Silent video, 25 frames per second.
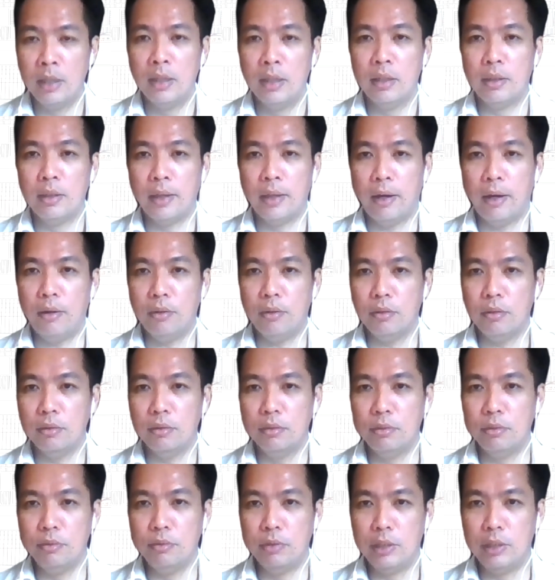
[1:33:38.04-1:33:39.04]
Now,
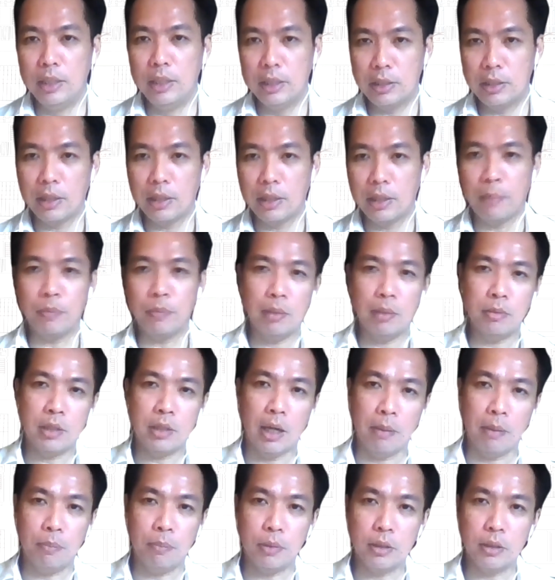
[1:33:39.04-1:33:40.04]
this sometimes
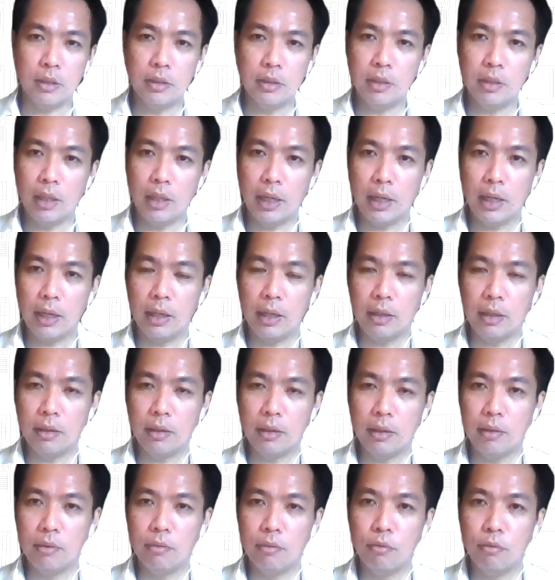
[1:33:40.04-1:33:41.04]
happens,
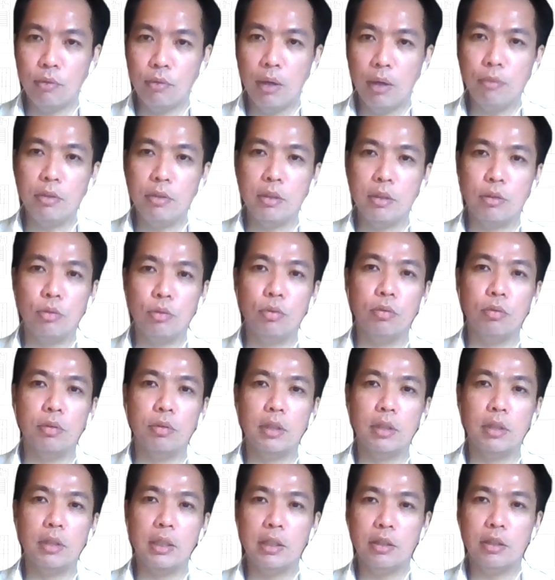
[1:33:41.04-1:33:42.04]
and what we do
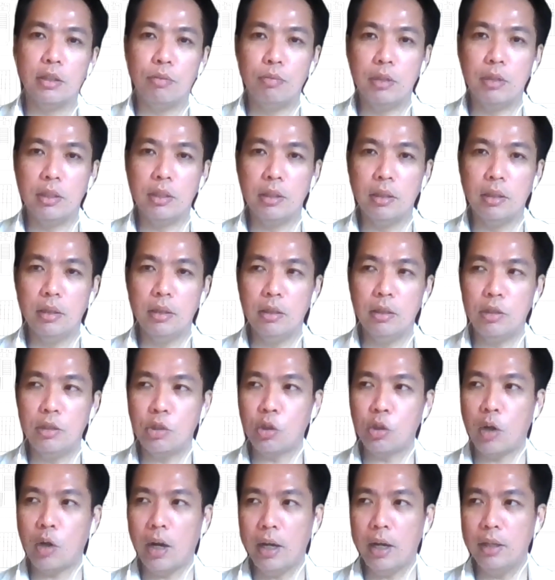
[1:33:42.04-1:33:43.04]
is we
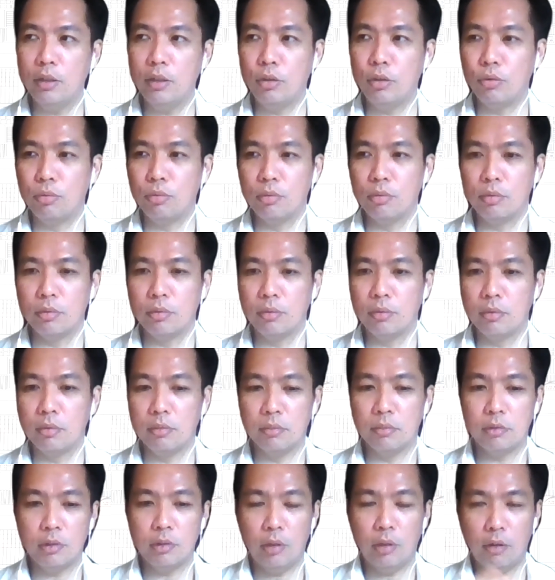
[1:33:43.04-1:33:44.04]
try to
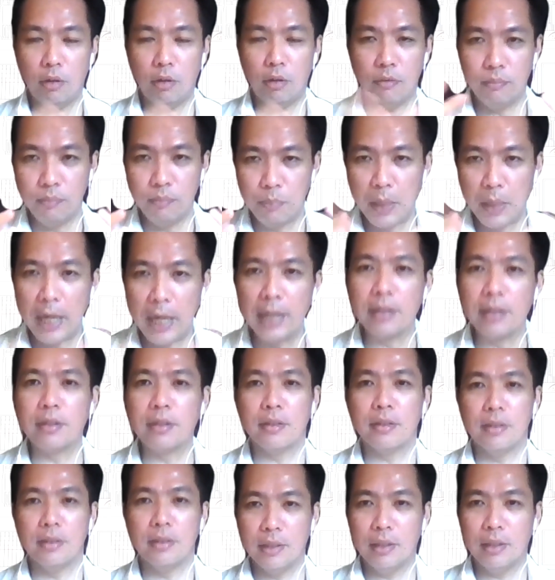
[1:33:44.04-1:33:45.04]
sort of bait
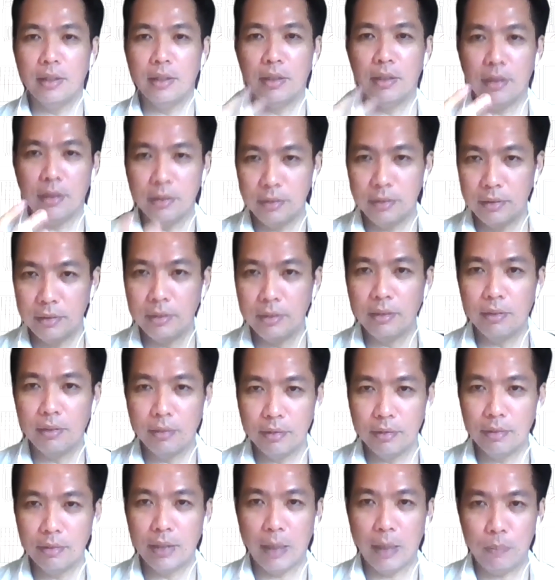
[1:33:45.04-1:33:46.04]
the
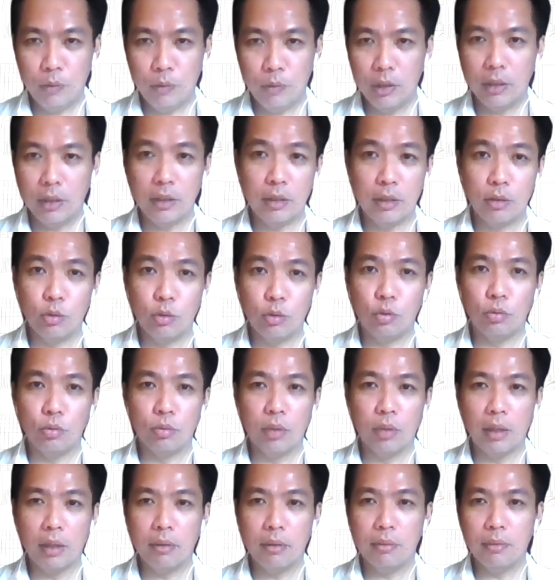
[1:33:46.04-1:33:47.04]
debtor
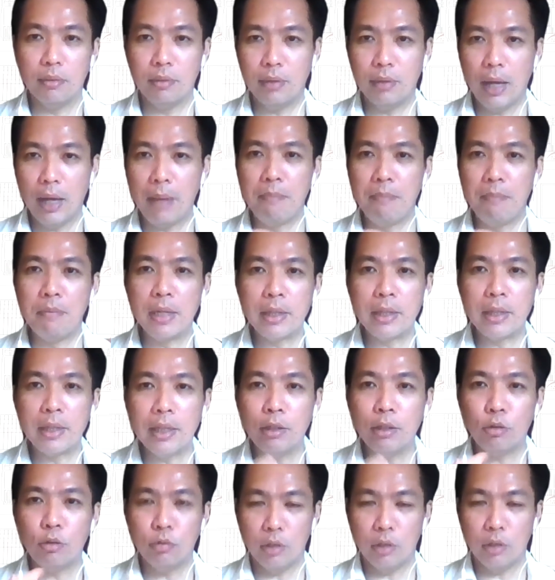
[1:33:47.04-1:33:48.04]
into
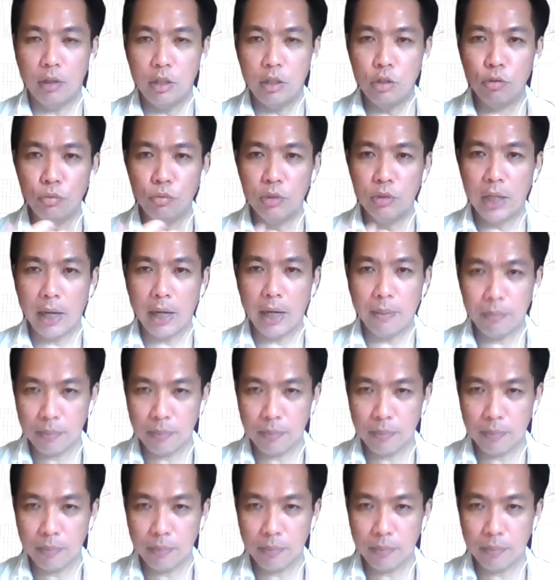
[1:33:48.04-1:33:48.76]
admitting to a new debt,